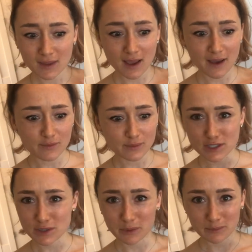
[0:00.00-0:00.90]
I've been
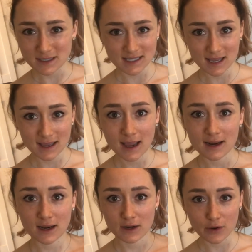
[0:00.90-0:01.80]
super busy and I
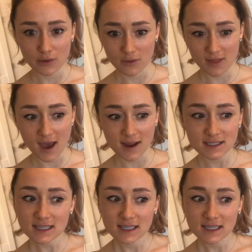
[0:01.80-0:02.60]
know that